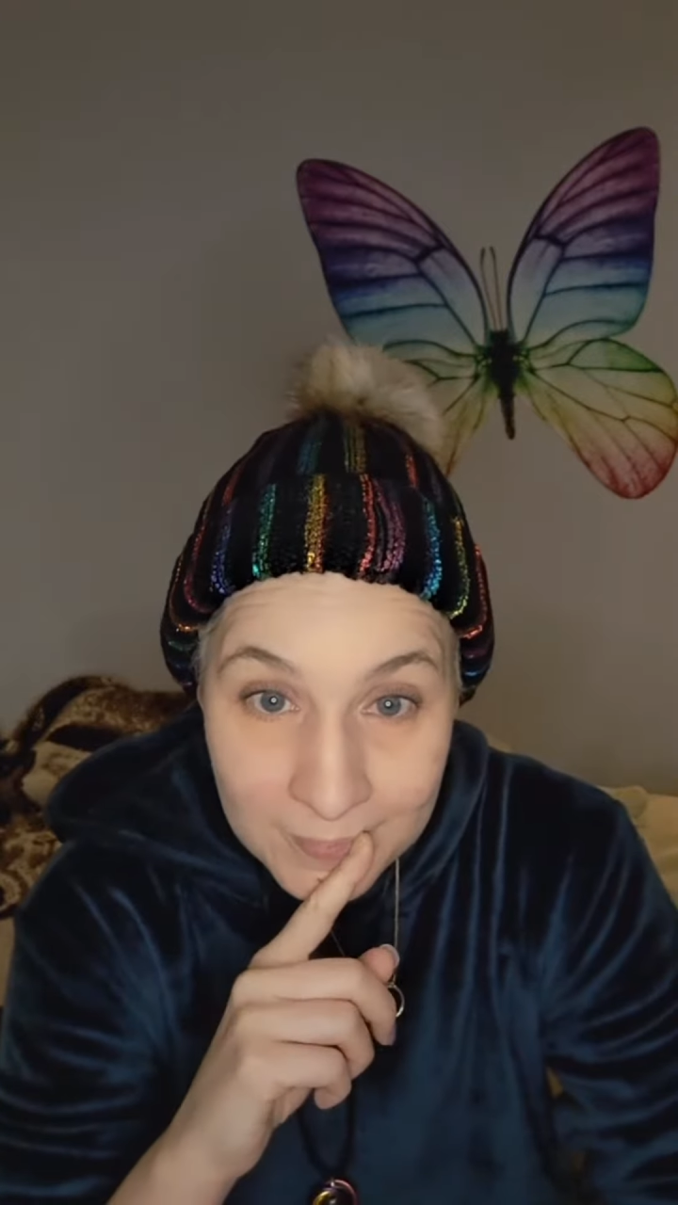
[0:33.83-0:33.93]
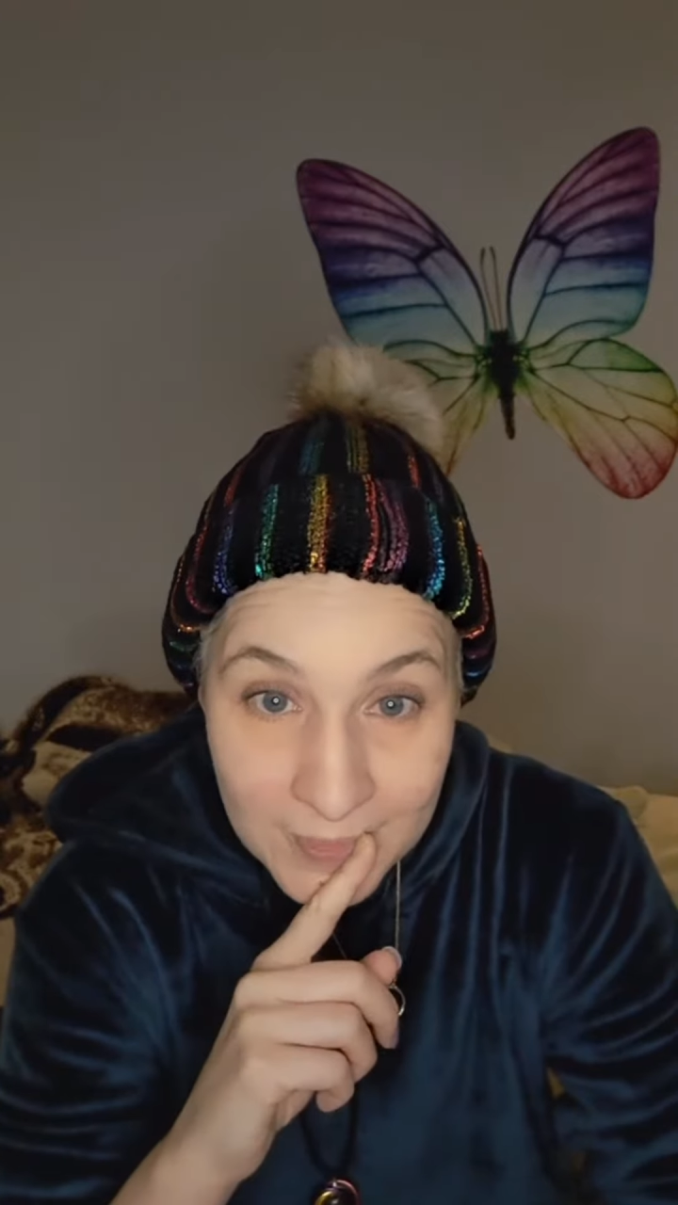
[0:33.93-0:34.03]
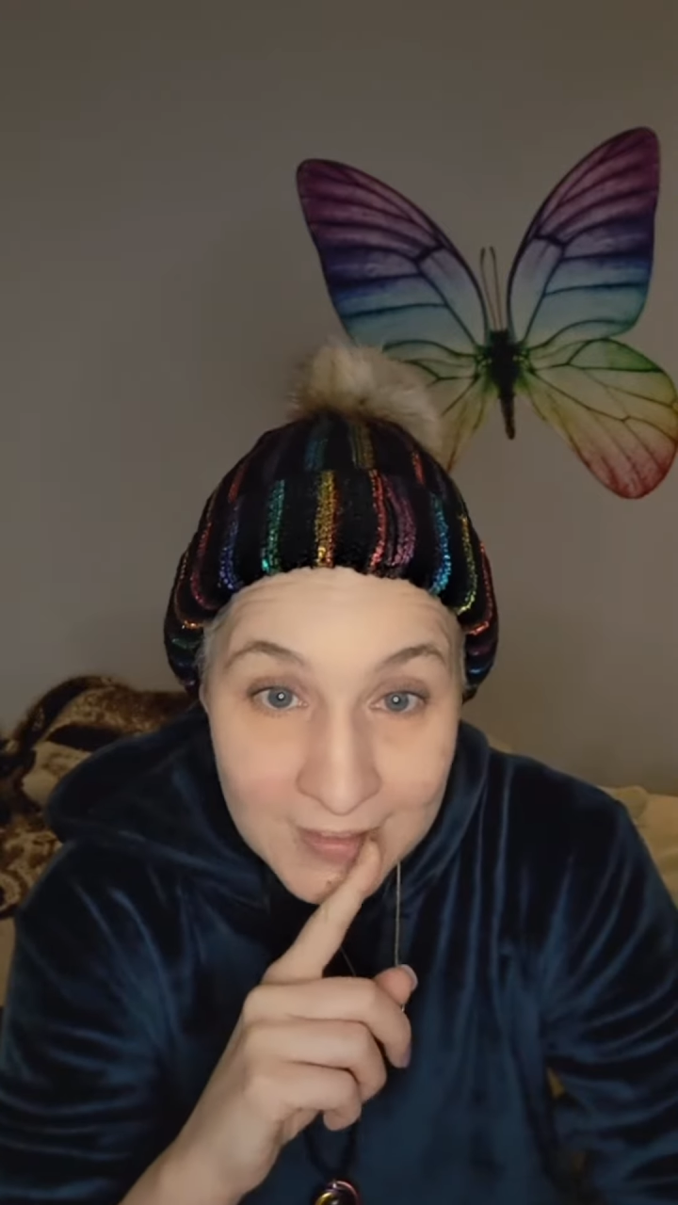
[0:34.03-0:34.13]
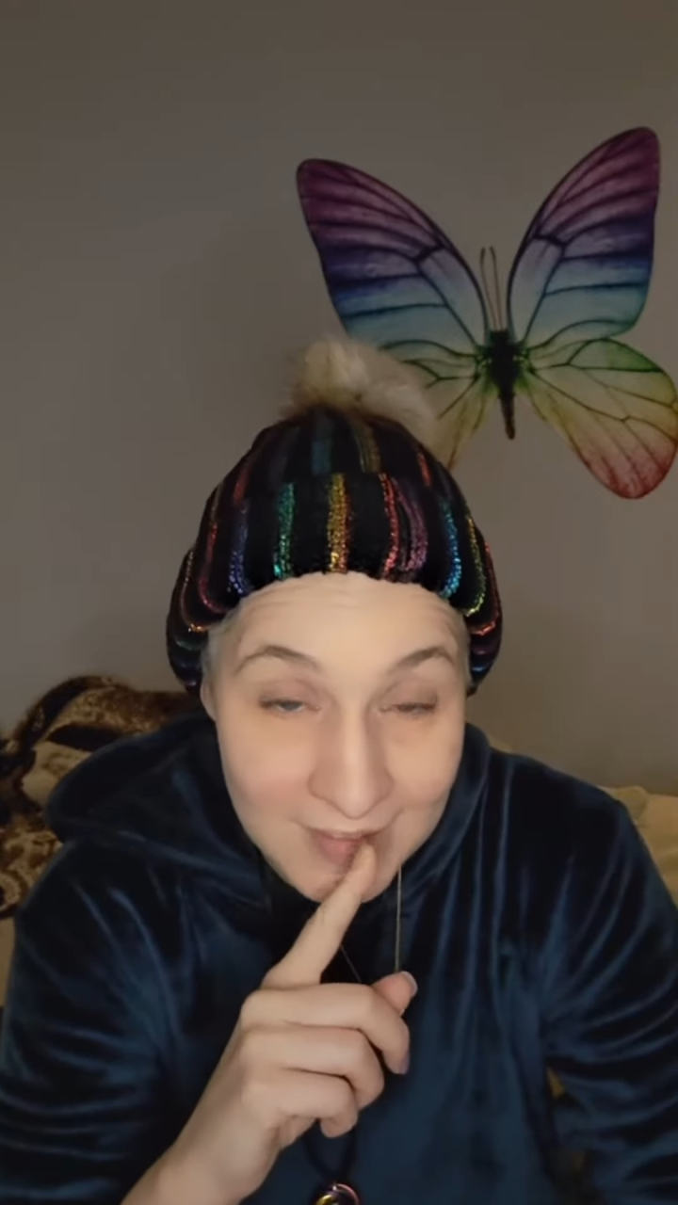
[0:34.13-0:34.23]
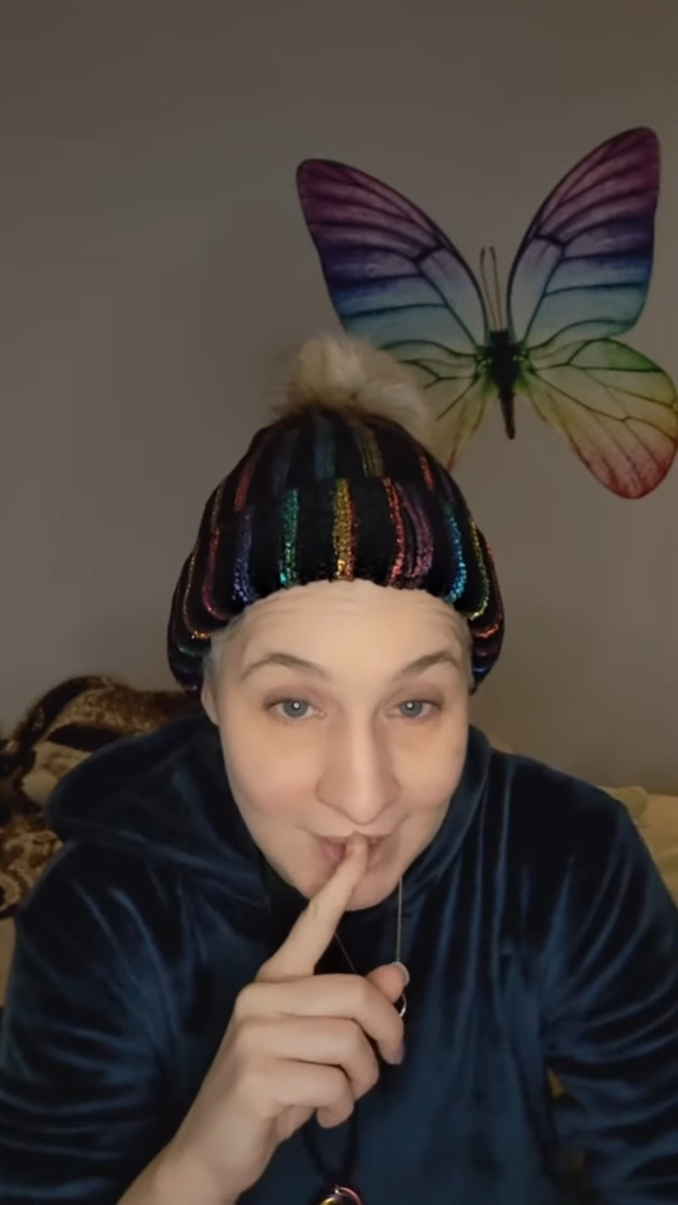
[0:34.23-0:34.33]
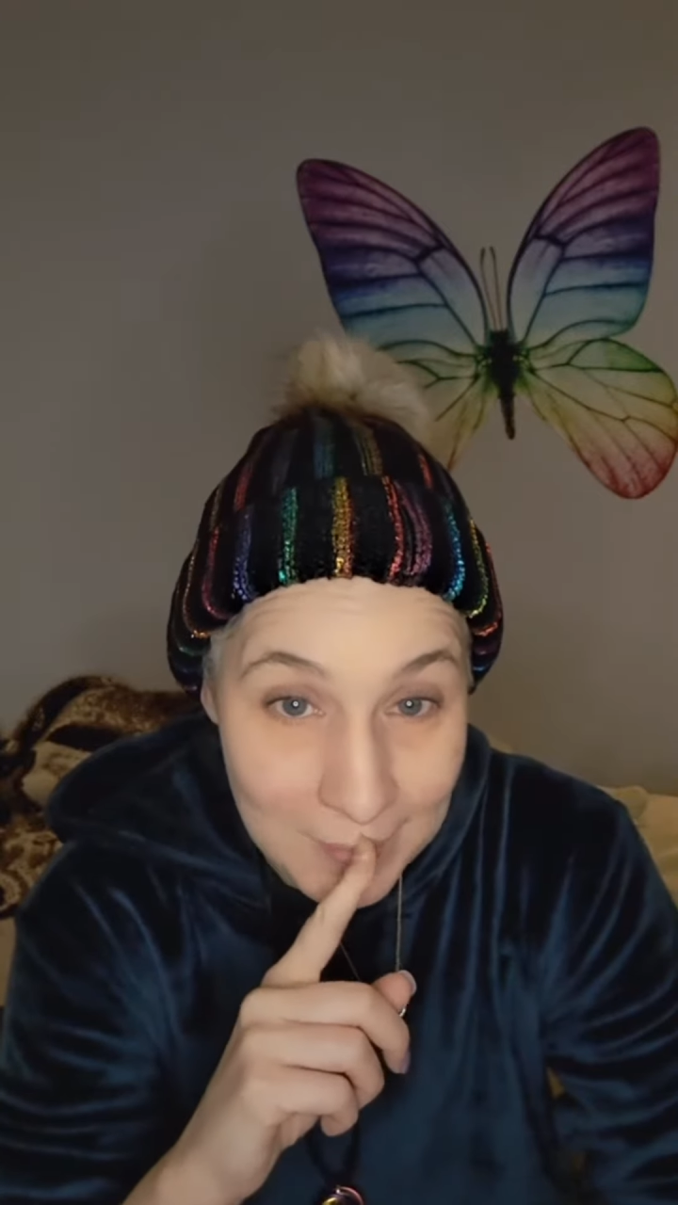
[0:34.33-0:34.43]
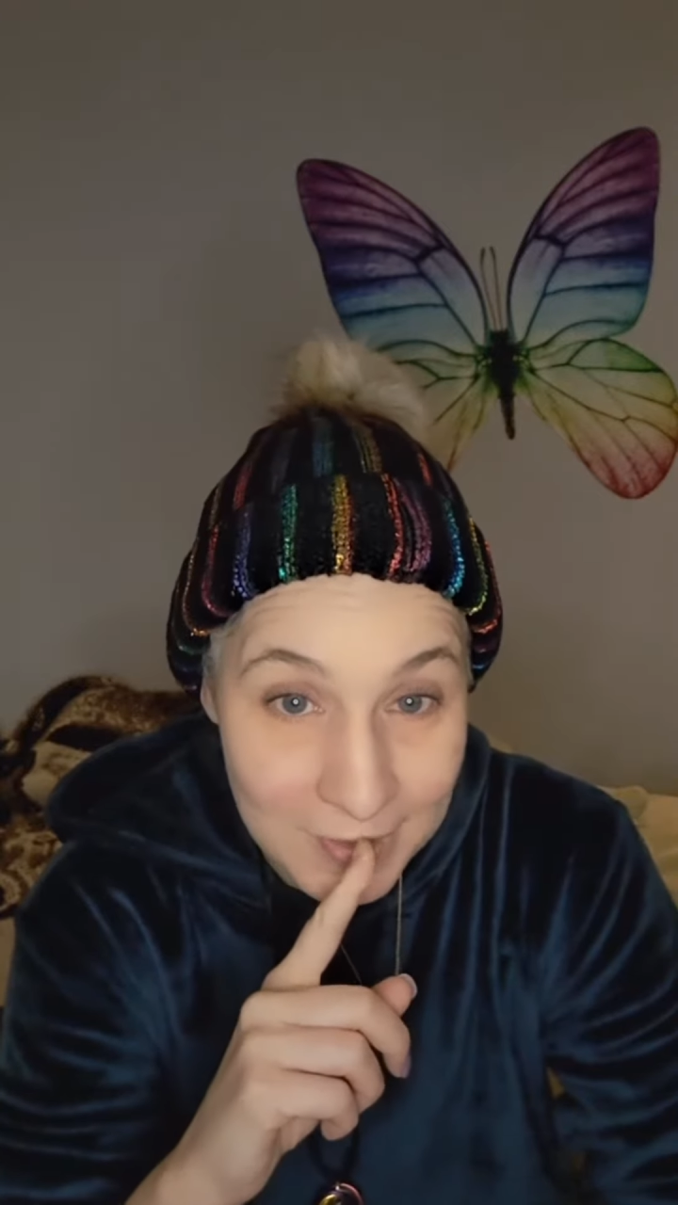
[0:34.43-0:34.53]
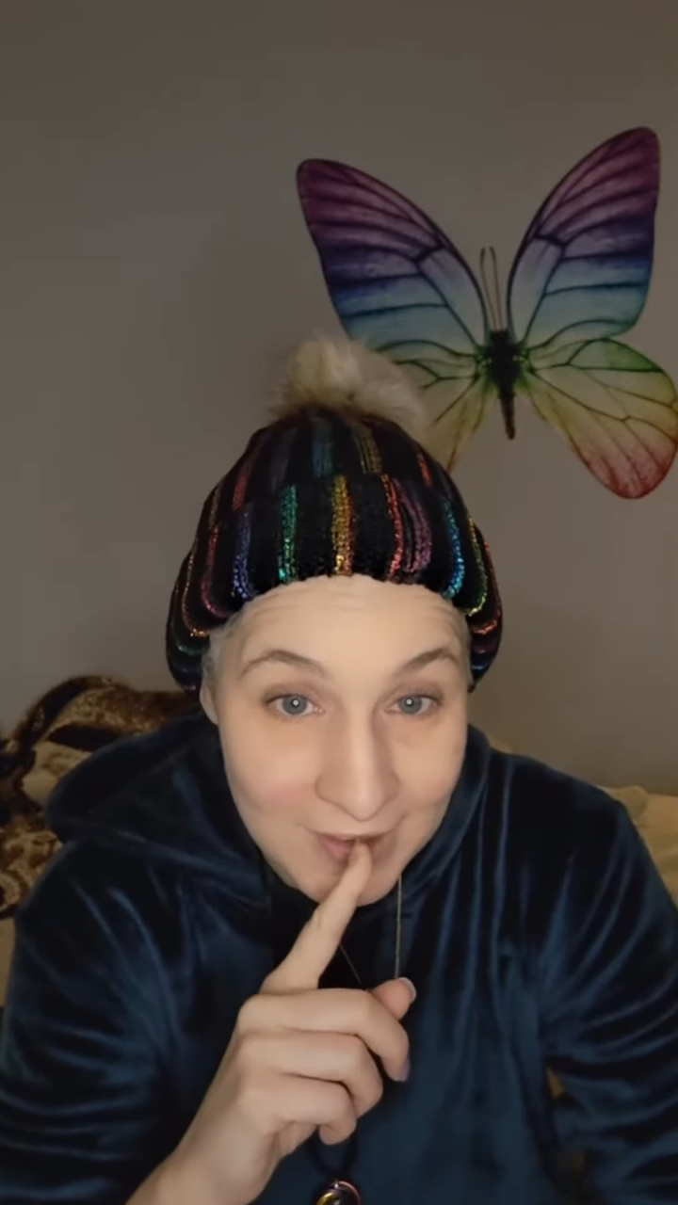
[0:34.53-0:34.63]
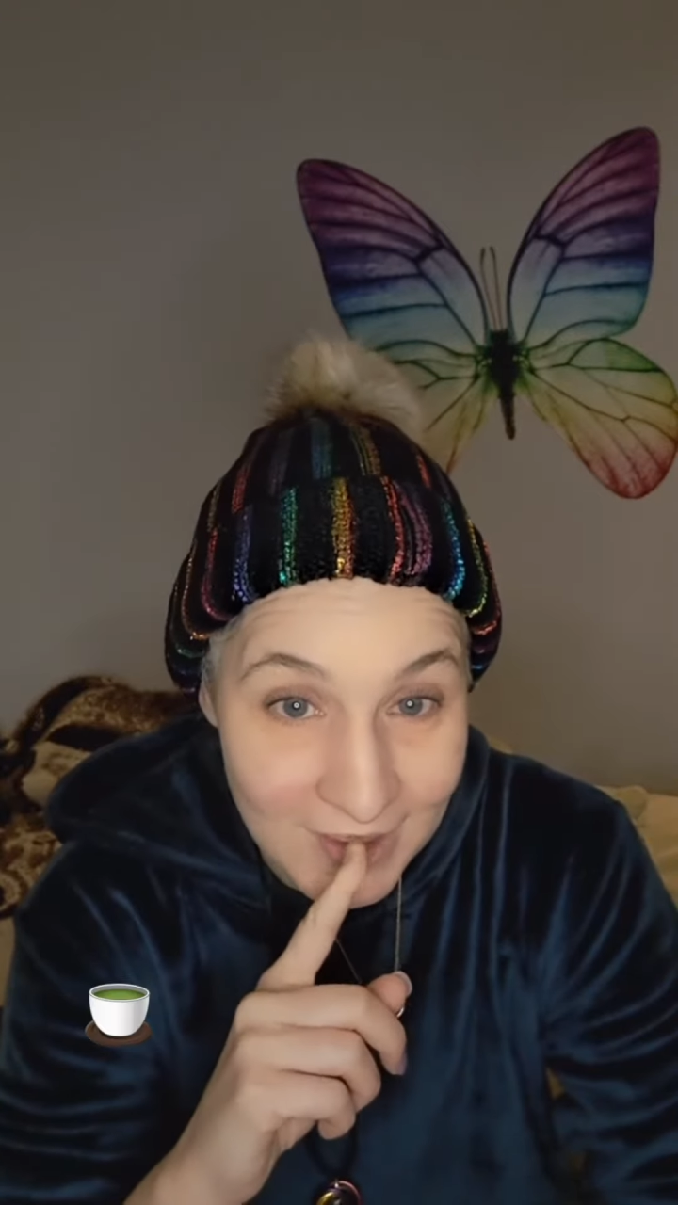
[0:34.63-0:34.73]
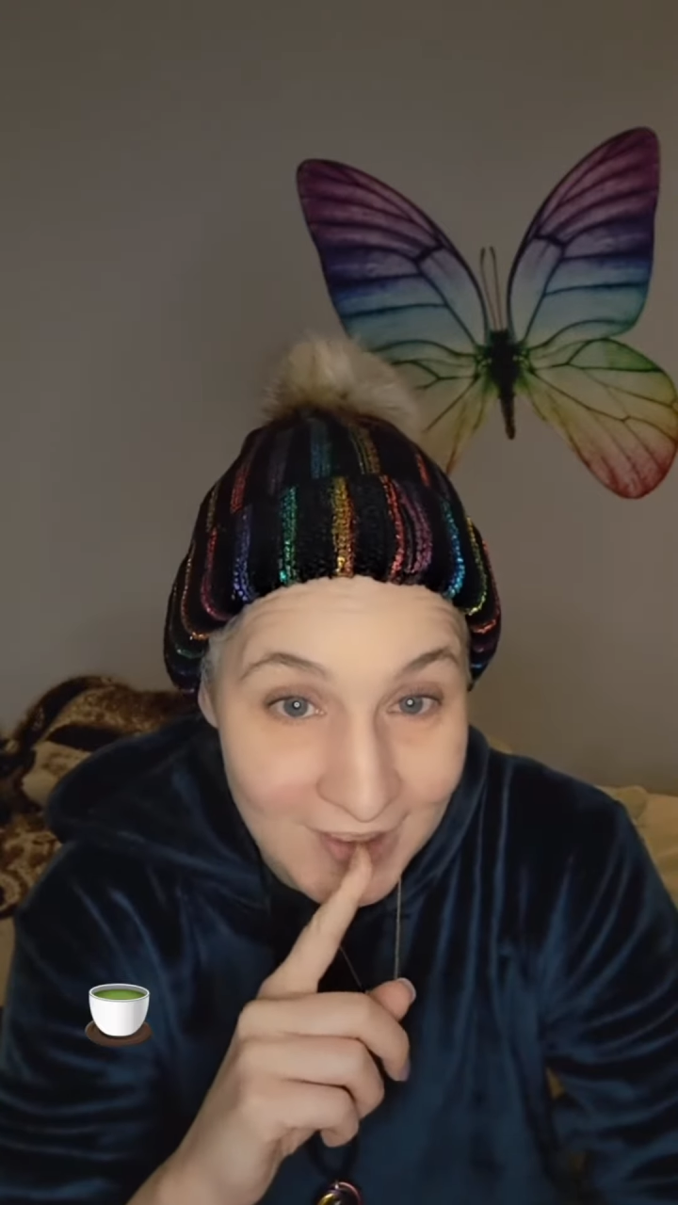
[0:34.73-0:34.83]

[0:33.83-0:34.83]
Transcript: is a cup of tea,